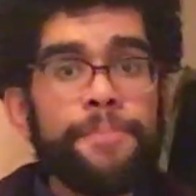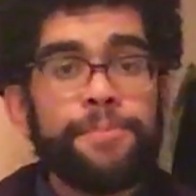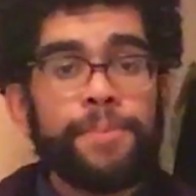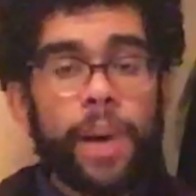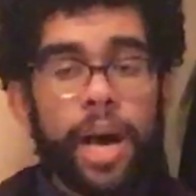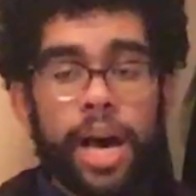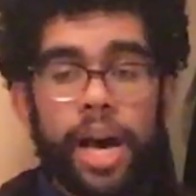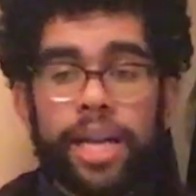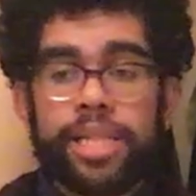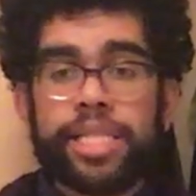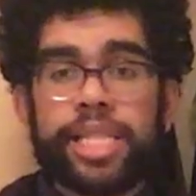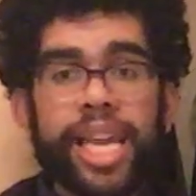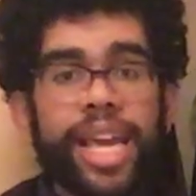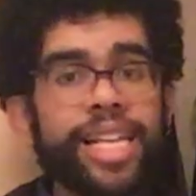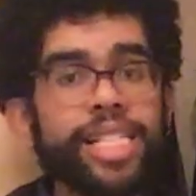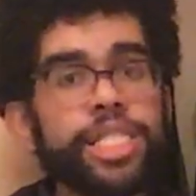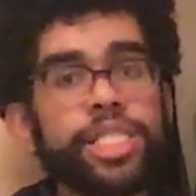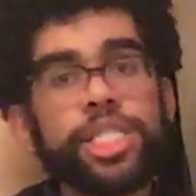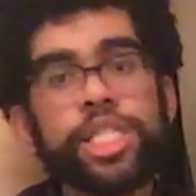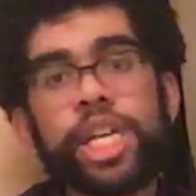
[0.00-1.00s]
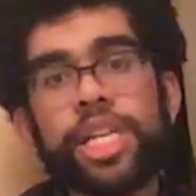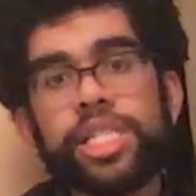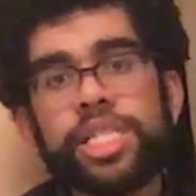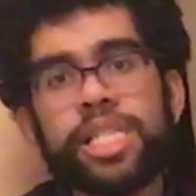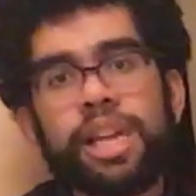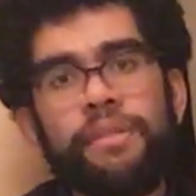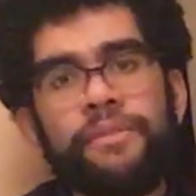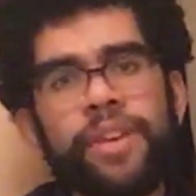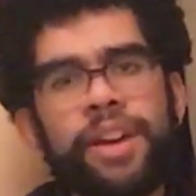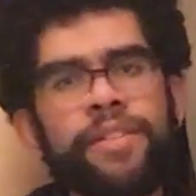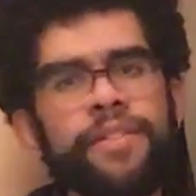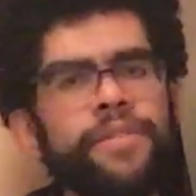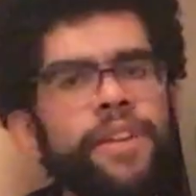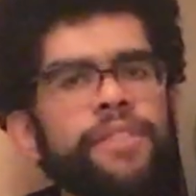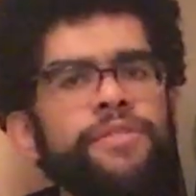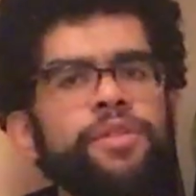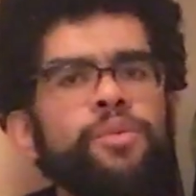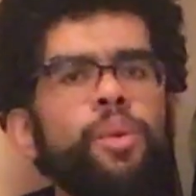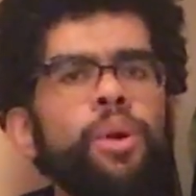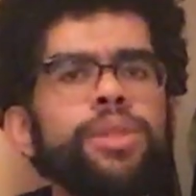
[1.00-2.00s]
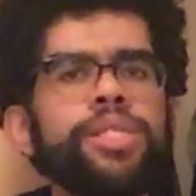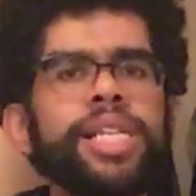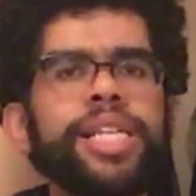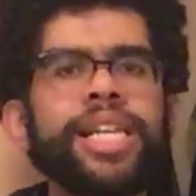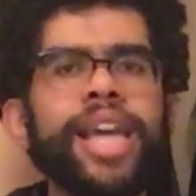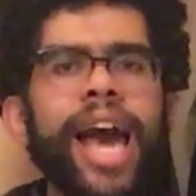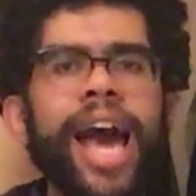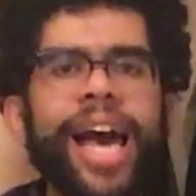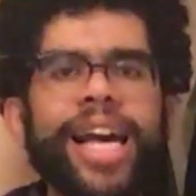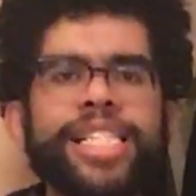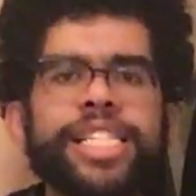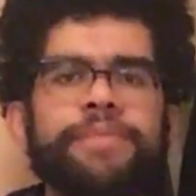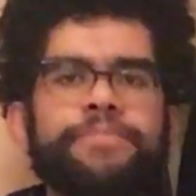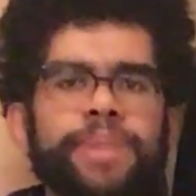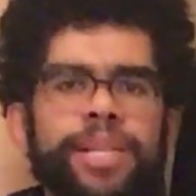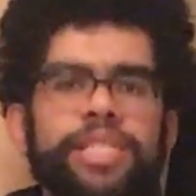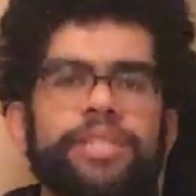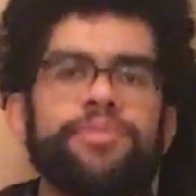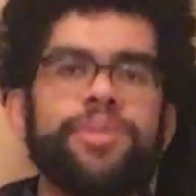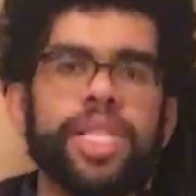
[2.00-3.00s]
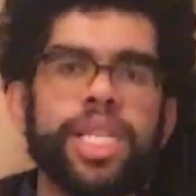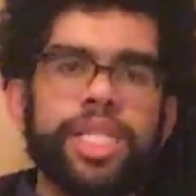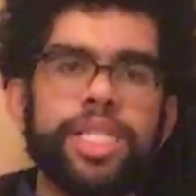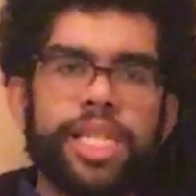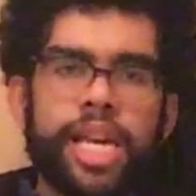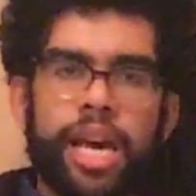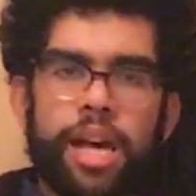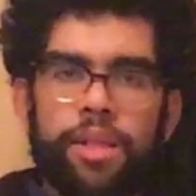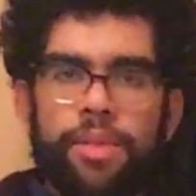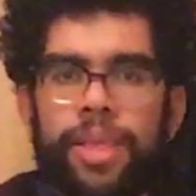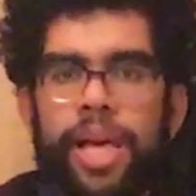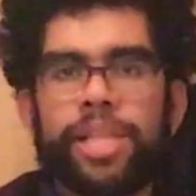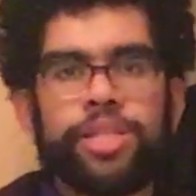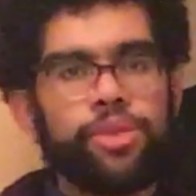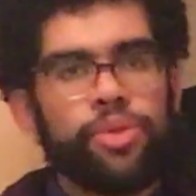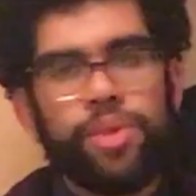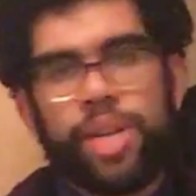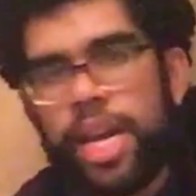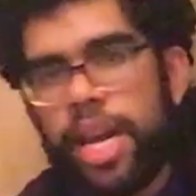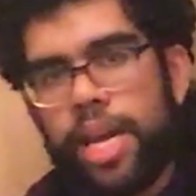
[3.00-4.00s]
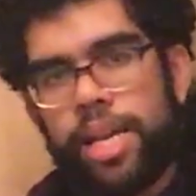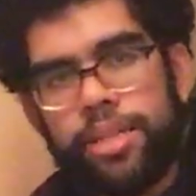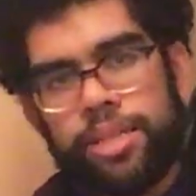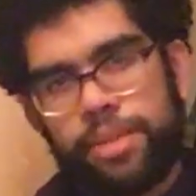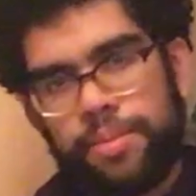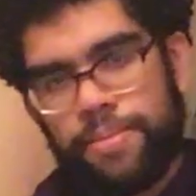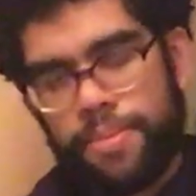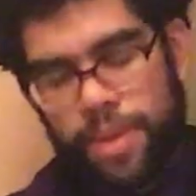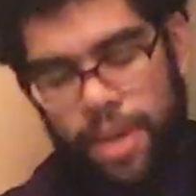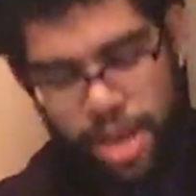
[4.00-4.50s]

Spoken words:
but it's just something if you want an added bit of detail. That's all it is.